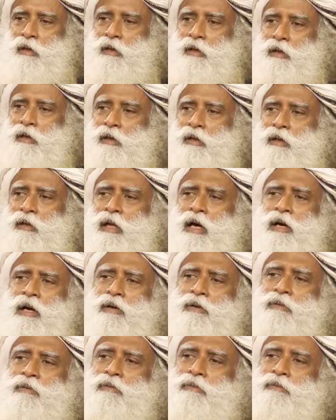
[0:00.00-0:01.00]

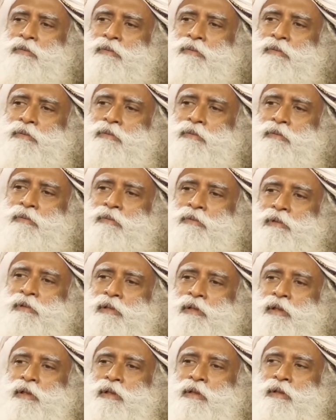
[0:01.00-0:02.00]
Now,
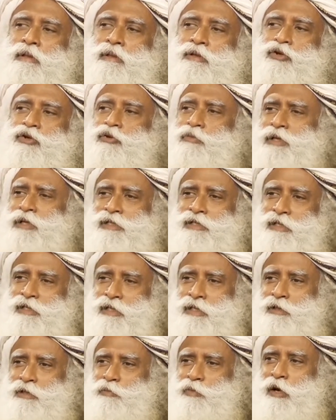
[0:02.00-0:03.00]
you must
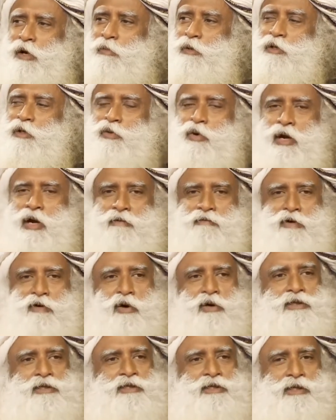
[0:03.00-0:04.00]
see, probably you have
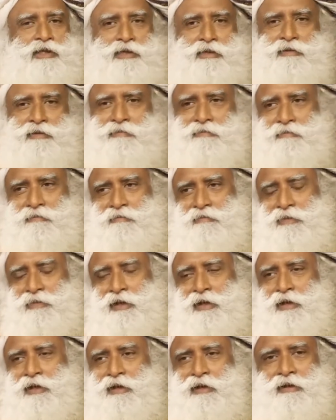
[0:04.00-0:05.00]
not seen,
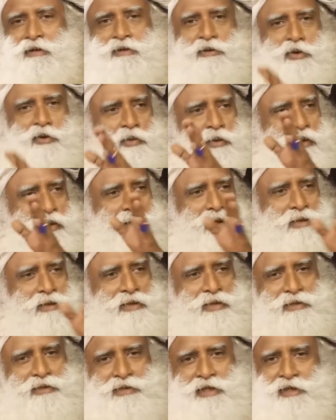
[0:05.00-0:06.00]

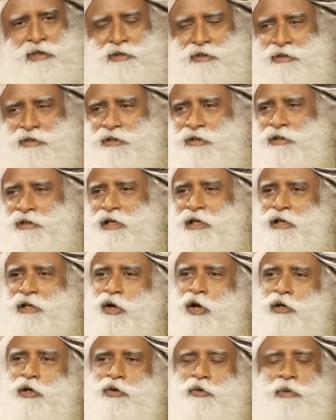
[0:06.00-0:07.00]
these days there are
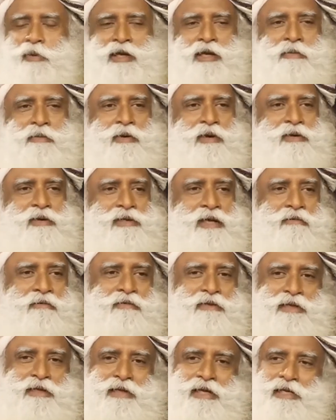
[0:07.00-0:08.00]
not too many because
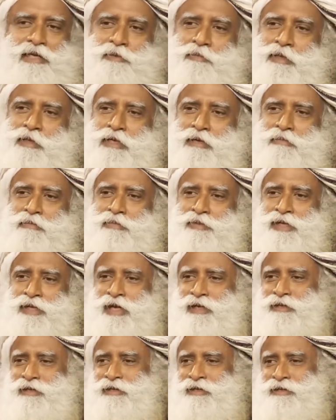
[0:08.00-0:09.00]
everything has become
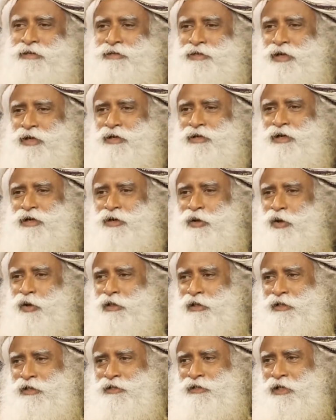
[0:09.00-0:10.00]
tractor, truck and all
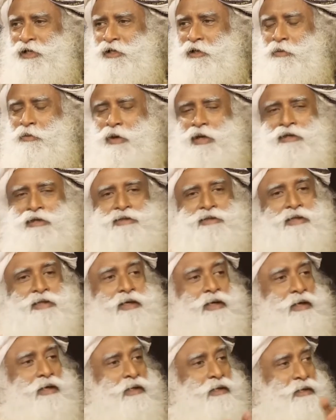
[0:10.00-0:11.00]
this. Otherwise,
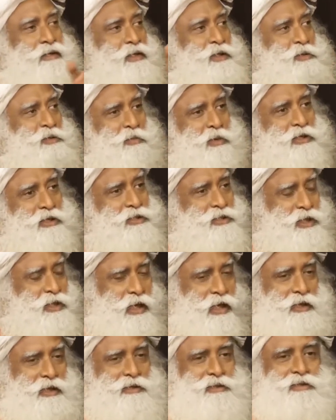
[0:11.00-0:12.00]
in these mud
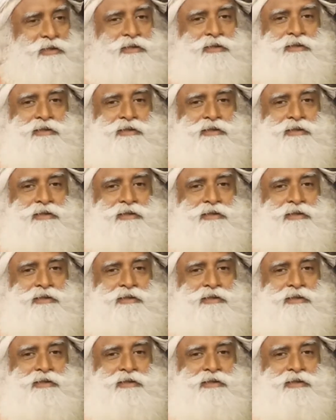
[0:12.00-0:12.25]
tracks,